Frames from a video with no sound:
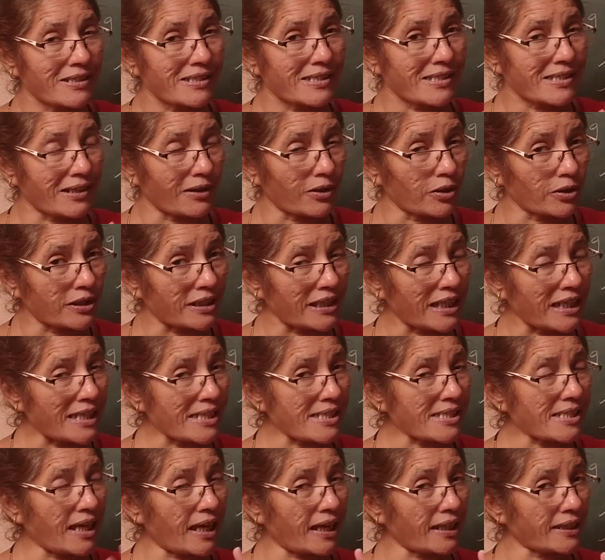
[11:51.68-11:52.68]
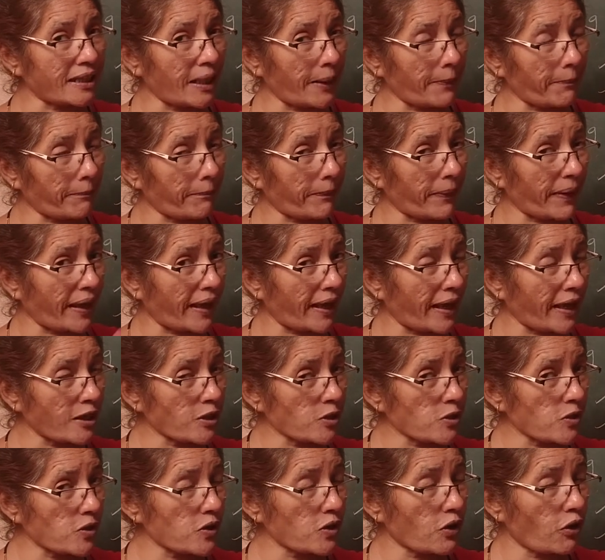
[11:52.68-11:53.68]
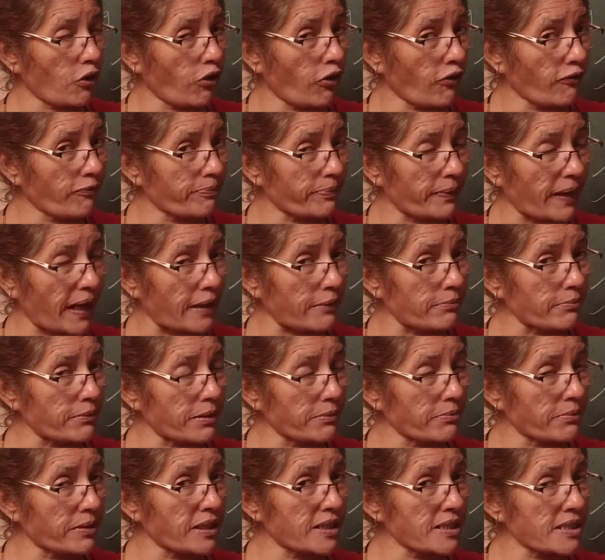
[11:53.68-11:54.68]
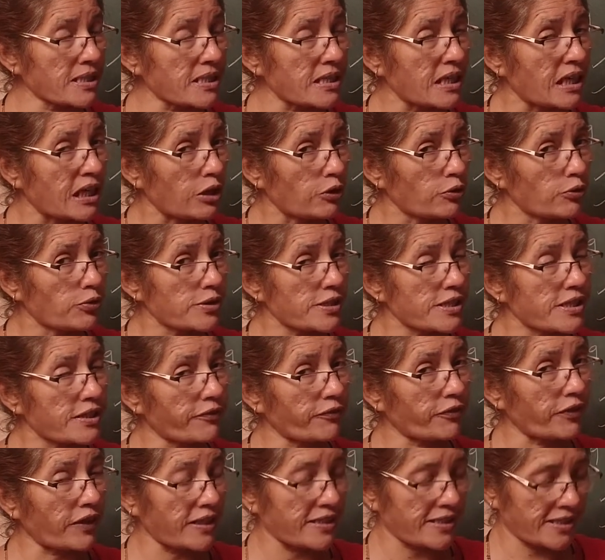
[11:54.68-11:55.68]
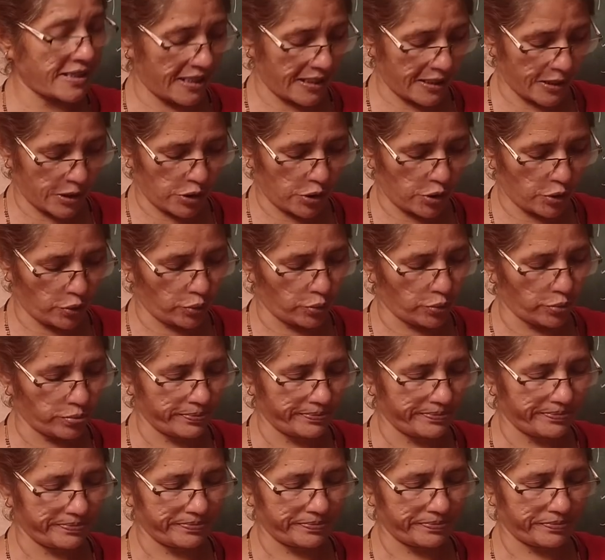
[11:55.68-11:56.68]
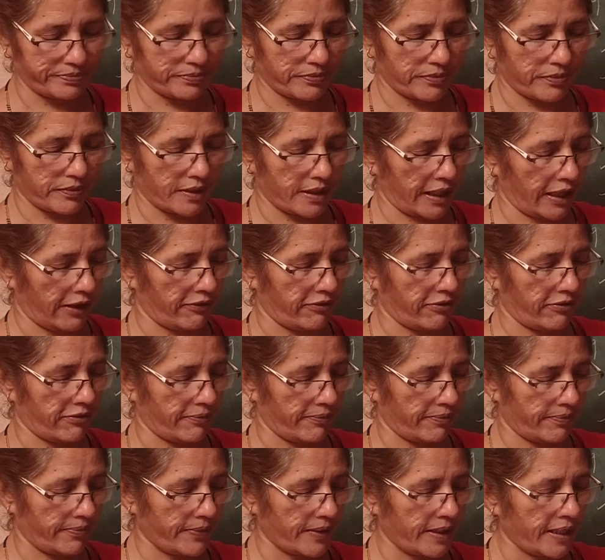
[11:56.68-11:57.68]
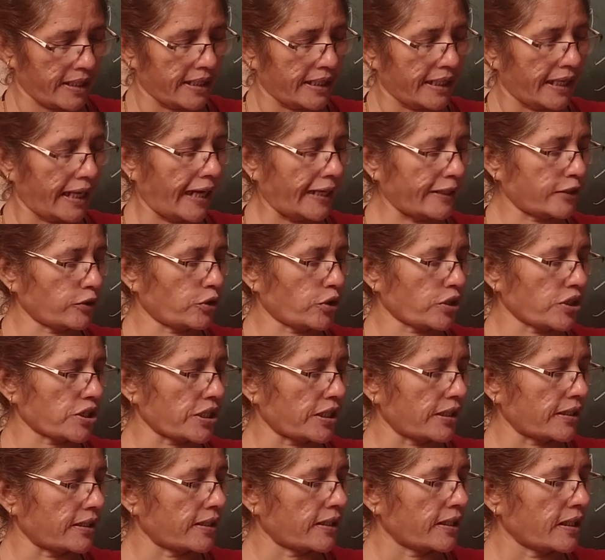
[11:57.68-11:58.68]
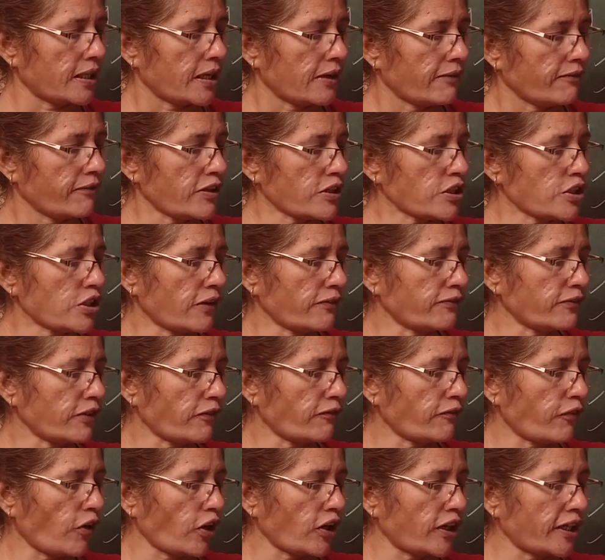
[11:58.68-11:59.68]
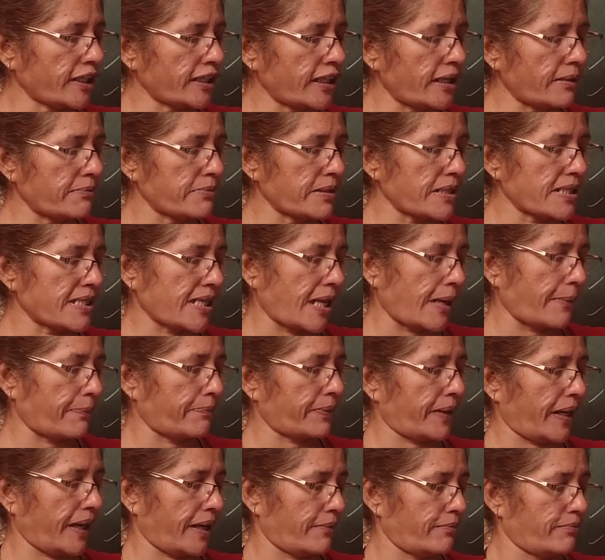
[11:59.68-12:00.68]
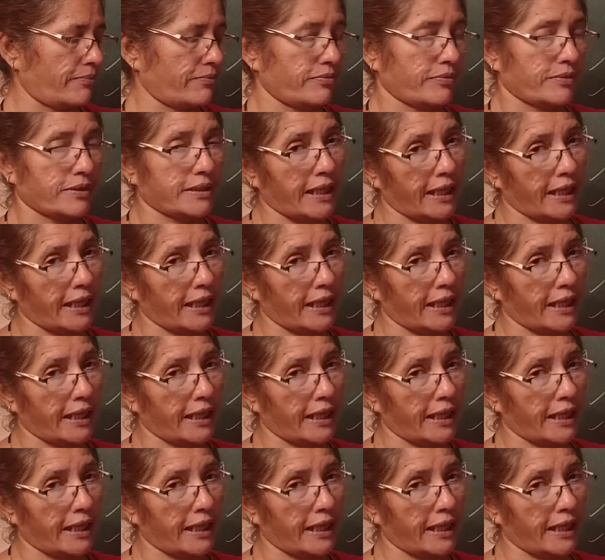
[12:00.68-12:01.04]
So, these are the pairs of prime numbers whose difference is 2. Now, eighth question. Which of the following numbers are prime?